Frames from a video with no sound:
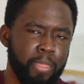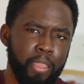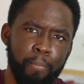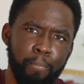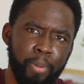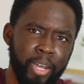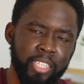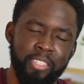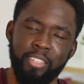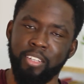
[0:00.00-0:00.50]

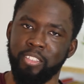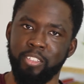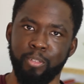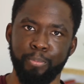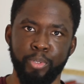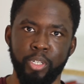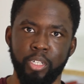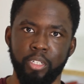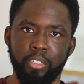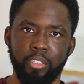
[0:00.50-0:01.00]
But I turned to
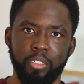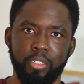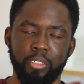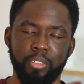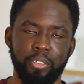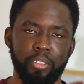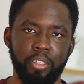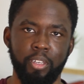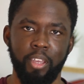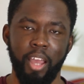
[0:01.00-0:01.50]
books.
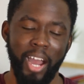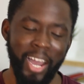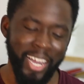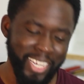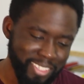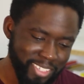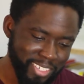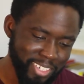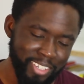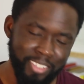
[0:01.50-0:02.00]

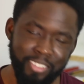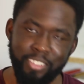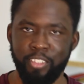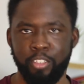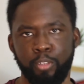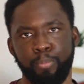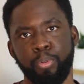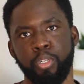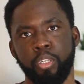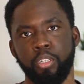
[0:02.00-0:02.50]

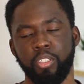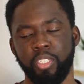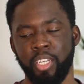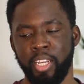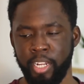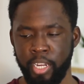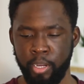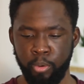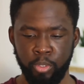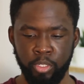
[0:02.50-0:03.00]

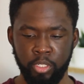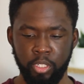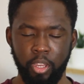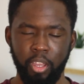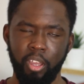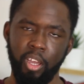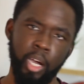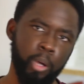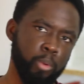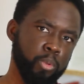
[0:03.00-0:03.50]
And I was
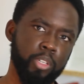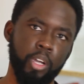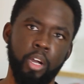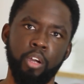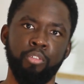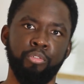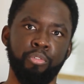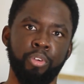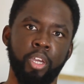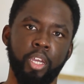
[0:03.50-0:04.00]

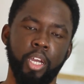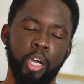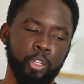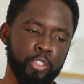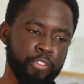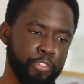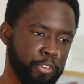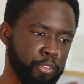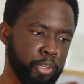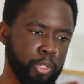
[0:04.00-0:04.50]
hungry. I was
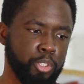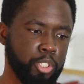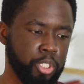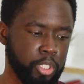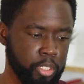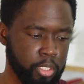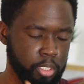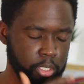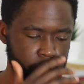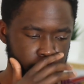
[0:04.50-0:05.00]

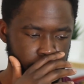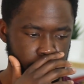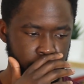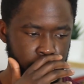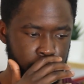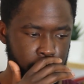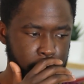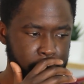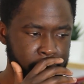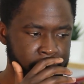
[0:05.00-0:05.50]
ferocious.
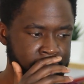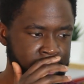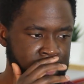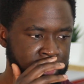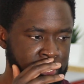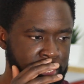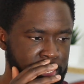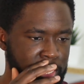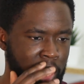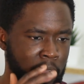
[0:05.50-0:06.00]

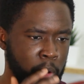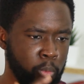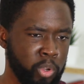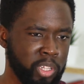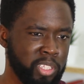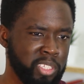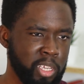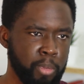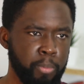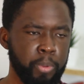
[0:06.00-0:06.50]
And I
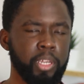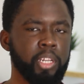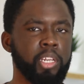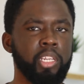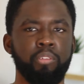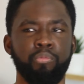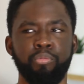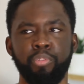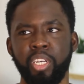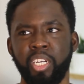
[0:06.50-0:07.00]
would
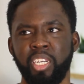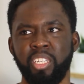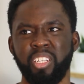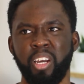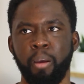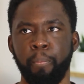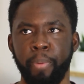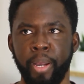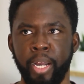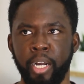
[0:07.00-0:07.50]
typically read
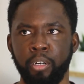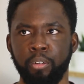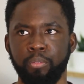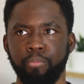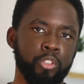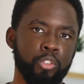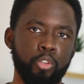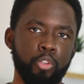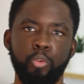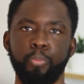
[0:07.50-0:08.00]

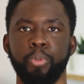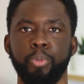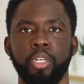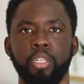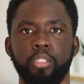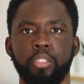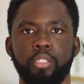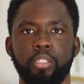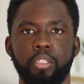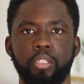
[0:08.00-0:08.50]
about 2
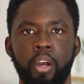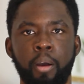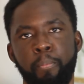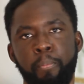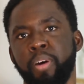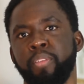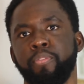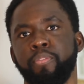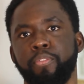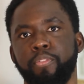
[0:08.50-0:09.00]
books a
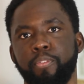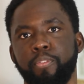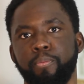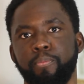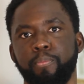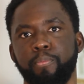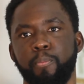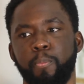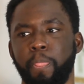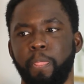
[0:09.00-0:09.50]
month.
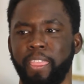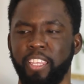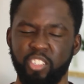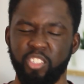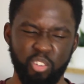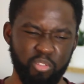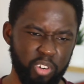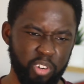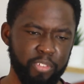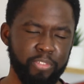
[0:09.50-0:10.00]

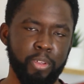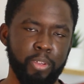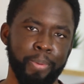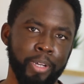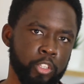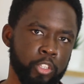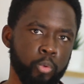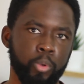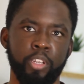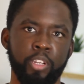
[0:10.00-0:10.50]
So roughly
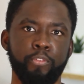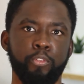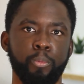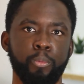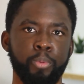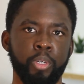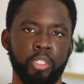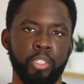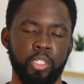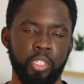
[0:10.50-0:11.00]
about 24
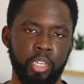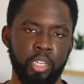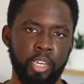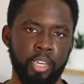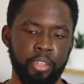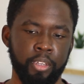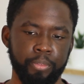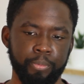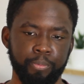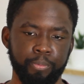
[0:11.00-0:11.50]
books a
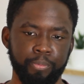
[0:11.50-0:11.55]
year.